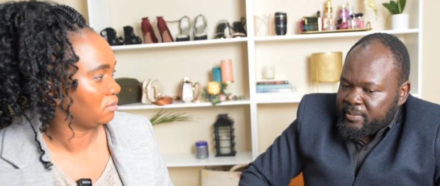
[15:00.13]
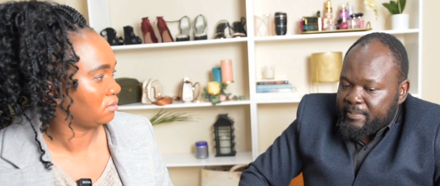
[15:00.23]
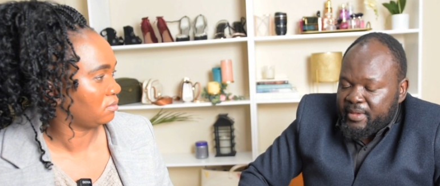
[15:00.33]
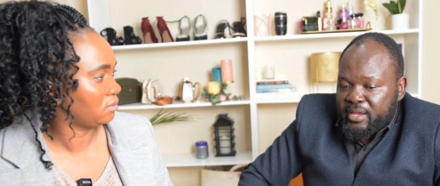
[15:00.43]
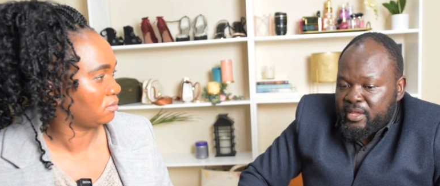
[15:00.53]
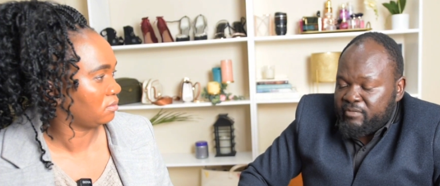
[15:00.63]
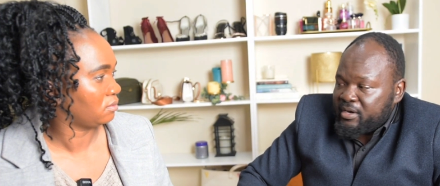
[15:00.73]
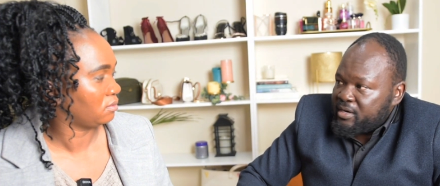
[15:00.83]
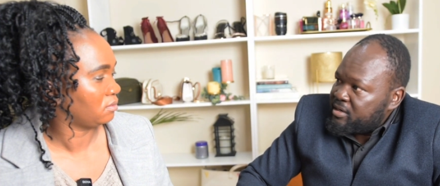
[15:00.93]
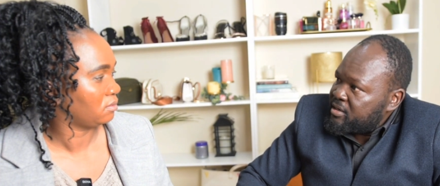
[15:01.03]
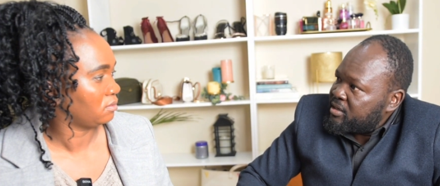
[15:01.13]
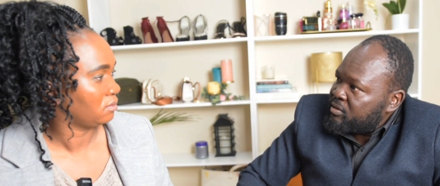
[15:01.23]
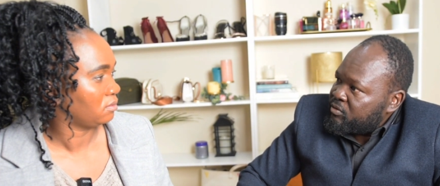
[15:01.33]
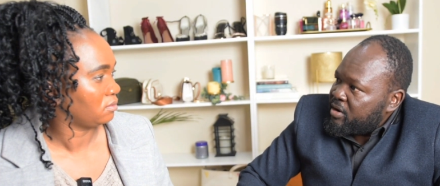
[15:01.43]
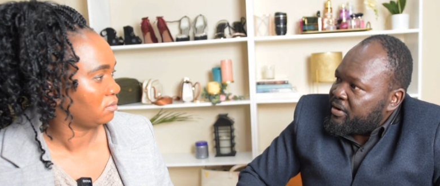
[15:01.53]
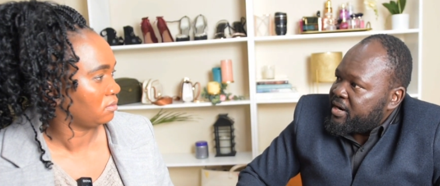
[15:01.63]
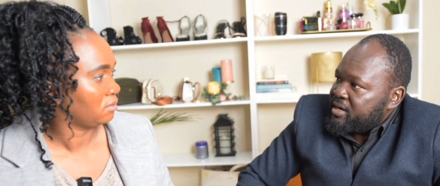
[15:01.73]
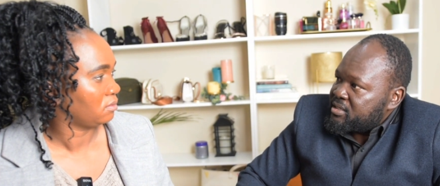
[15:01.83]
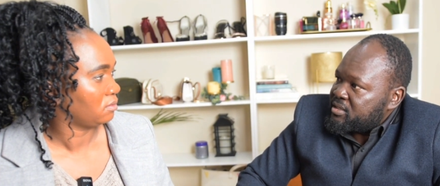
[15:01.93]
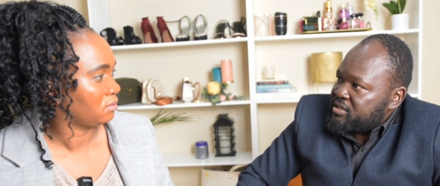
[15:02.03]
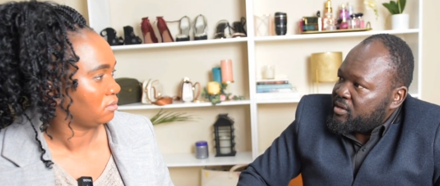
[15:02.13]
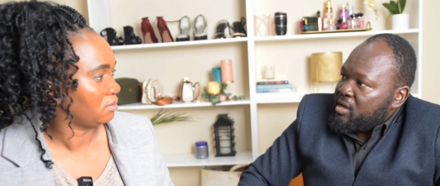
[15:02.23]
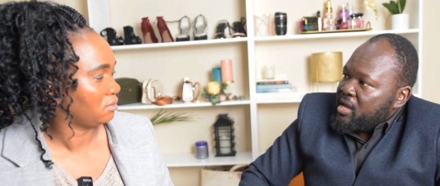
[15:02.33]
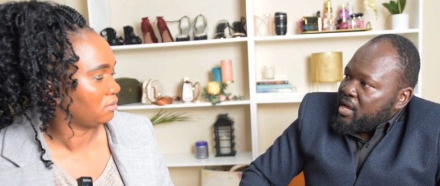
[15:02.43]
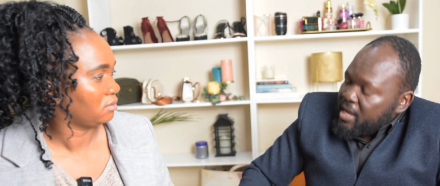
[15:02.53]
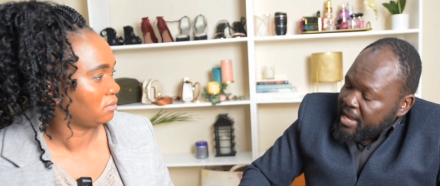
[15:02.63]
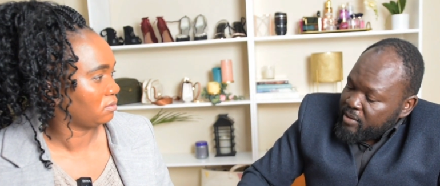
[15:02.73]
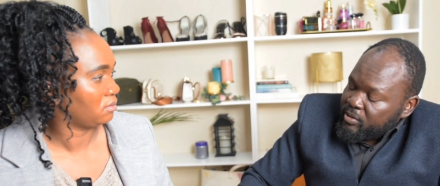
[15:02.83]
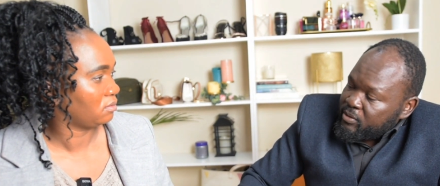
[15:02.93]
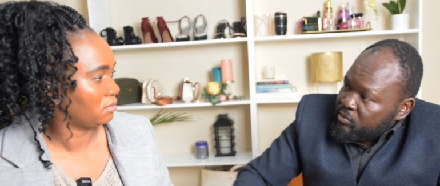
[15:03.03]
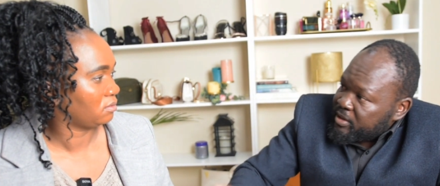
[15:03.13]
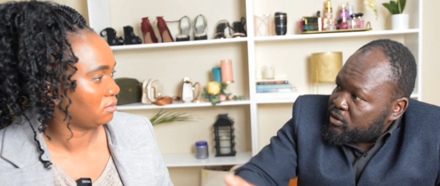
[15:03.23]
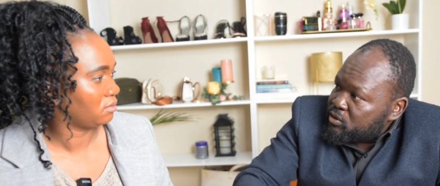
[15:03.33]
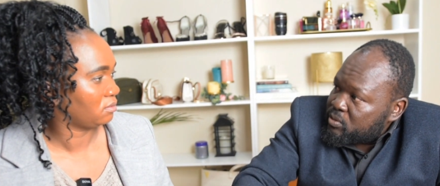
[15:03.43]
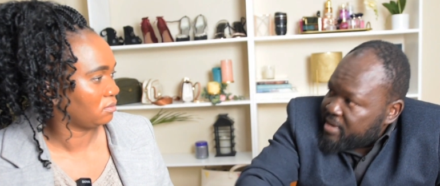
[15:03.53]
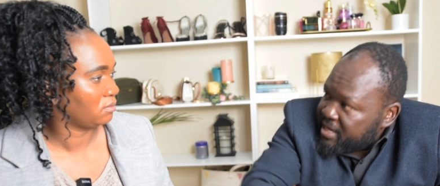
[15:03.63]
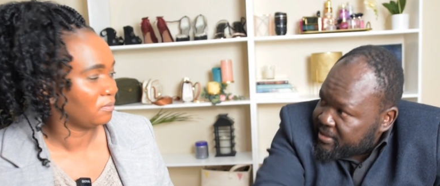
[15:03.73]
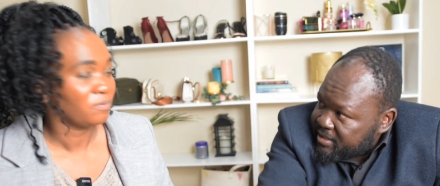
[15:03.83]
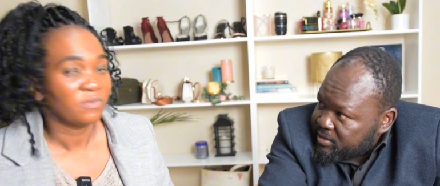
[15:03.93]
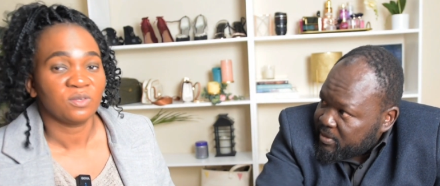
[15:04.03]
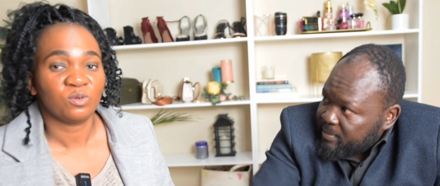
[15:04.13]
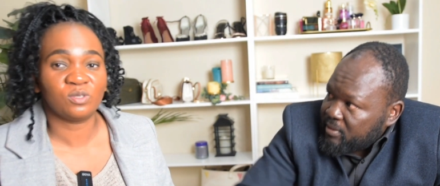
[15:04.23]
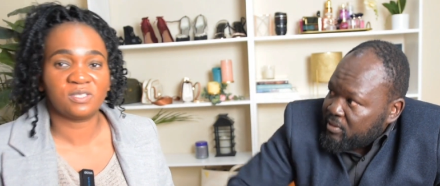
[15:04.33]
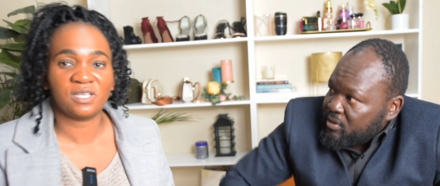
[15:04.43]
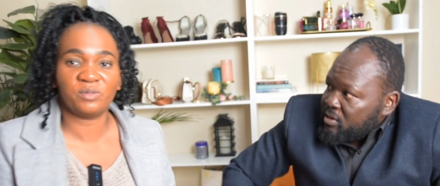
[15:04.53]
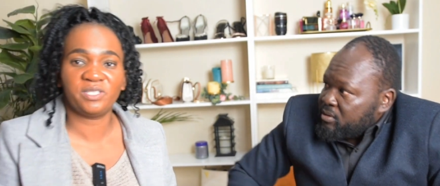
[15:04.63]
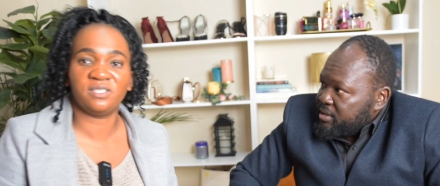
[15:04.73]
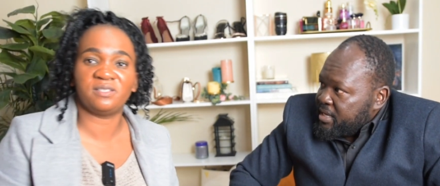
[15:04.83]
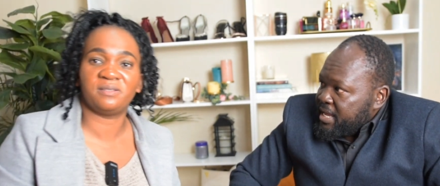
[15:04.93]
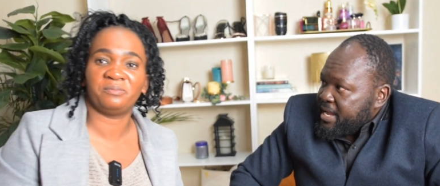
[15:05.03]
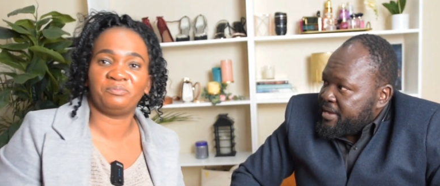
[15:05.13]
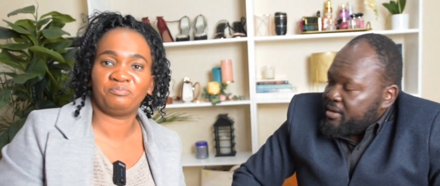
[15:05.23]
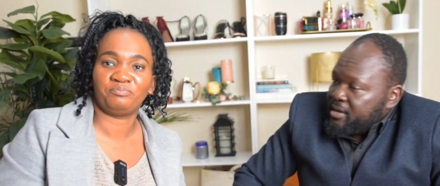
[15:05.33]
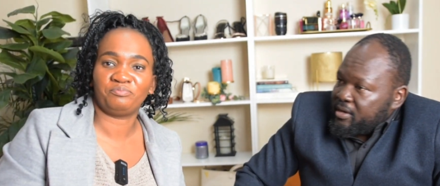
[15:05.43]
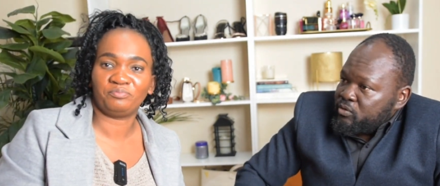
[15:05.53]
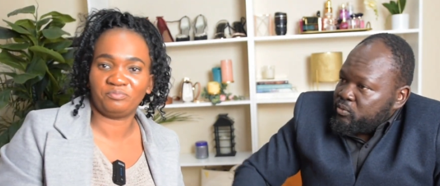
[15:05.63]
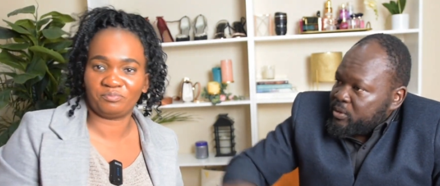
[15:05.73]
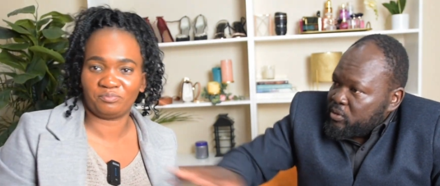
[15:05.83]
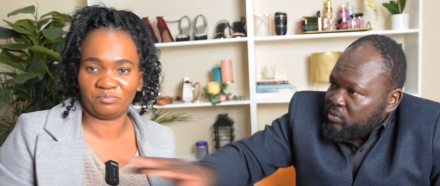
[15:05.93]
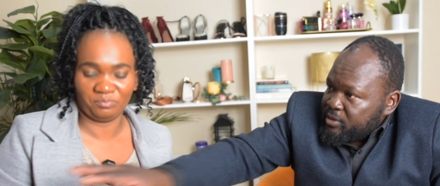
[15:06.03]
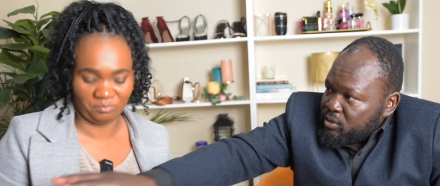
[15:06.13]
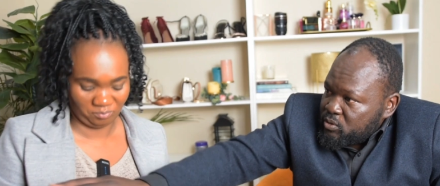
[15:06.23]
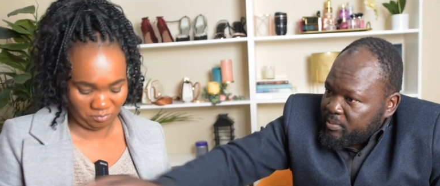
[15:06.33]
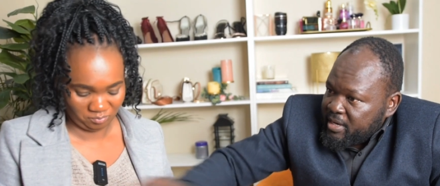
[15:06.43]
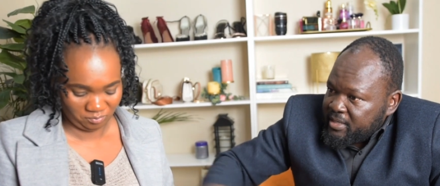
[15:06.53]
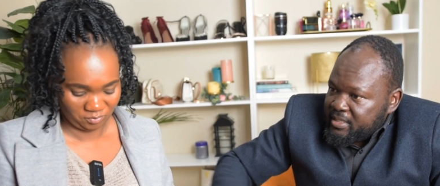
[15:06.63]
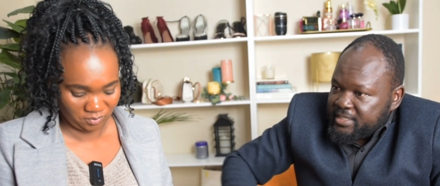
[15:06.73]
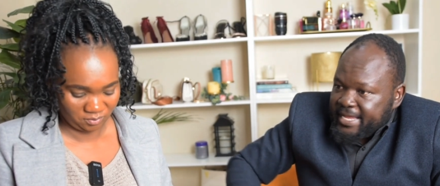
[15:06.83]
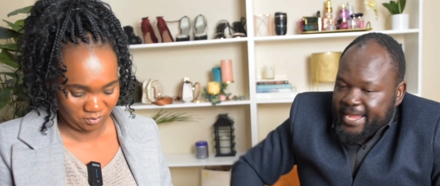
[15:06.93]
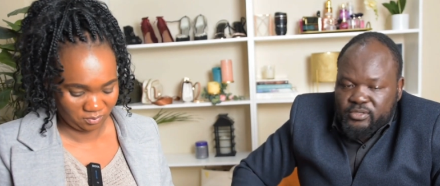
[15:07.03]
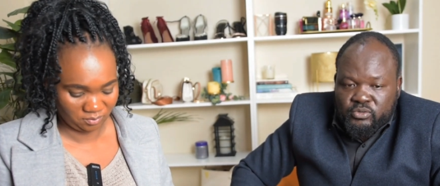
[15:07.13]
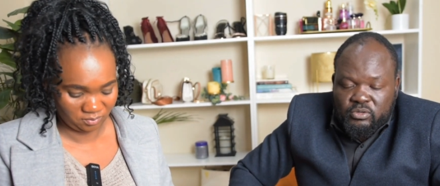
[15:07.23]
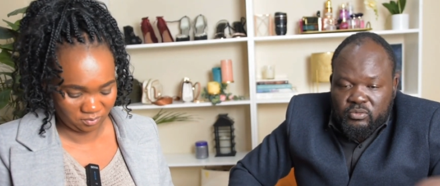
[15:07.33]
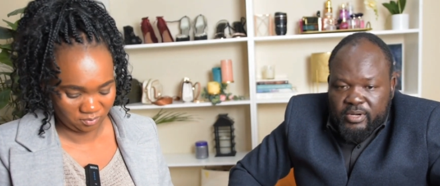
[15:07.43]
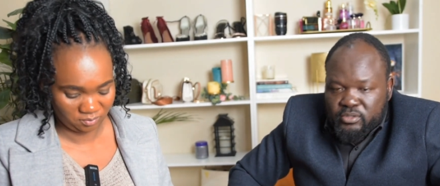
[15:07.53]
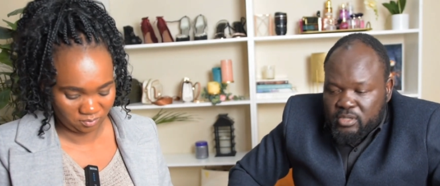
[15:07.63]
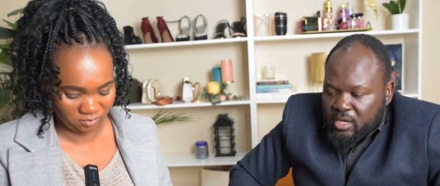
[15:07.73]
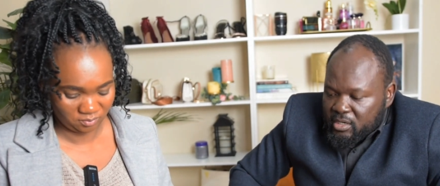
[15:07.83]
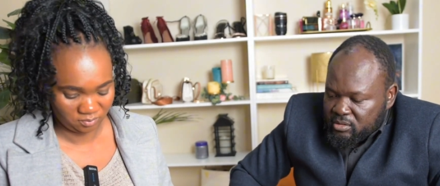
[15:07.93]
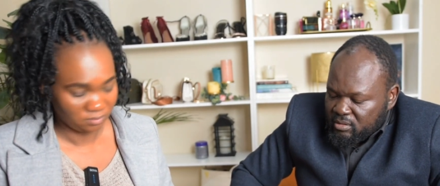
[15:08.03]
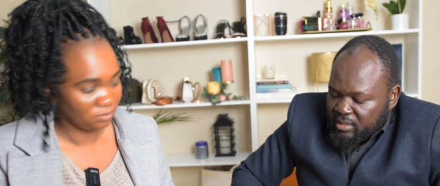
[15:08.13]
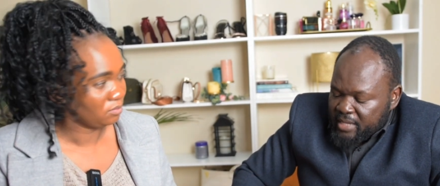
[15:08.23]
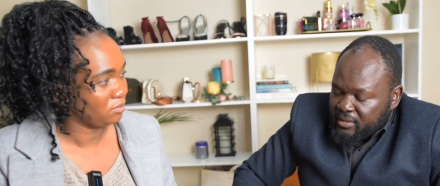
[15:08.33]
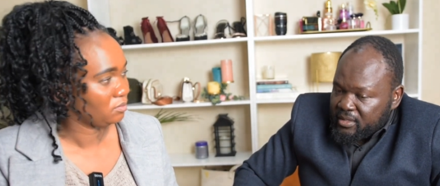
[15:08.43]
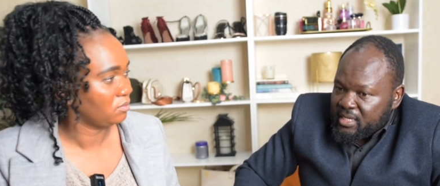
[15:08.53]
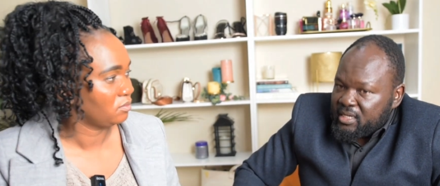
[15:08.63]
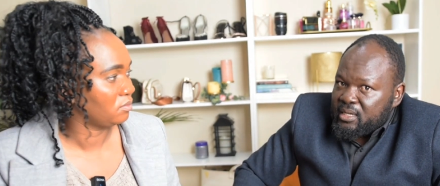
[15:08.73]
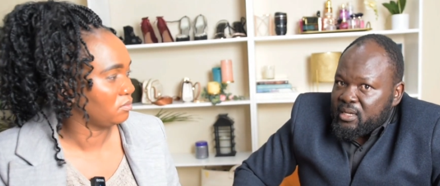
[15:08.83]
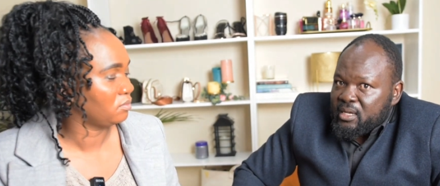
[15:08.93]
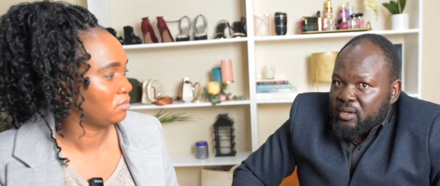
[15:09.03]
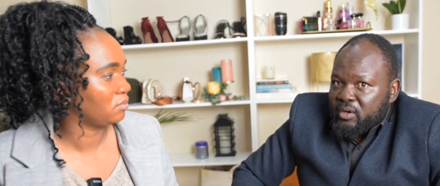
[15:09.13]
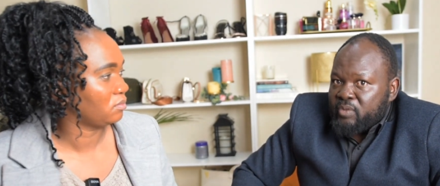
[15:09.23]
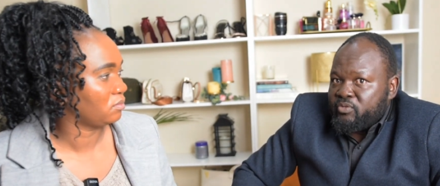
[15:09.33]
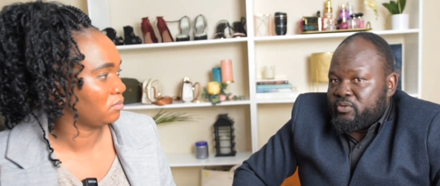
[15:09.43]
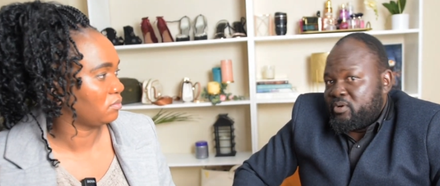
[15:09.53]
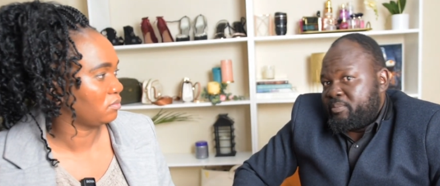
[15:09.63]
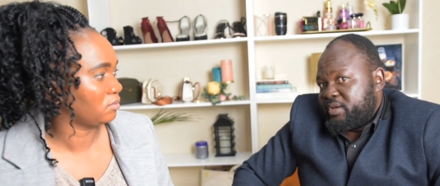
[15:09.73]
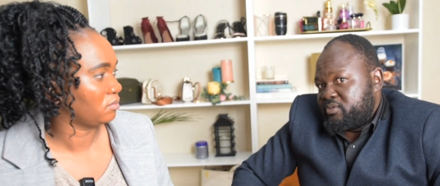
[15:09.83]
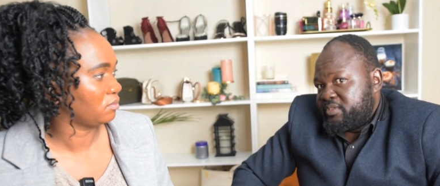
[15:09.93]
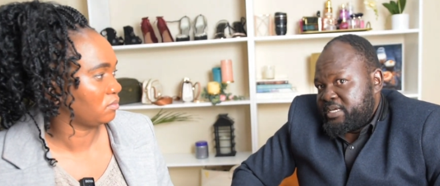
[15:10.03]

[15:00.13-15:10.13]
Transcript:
Speaker 1: Remember, even in, in rural areas, they say, hey, we don't want you to marry these people.
Speaker 2: Because they're witches.
Speaker 1: Yeah, it, we don't want you to marry these guys. We don't want. So I think if we go back to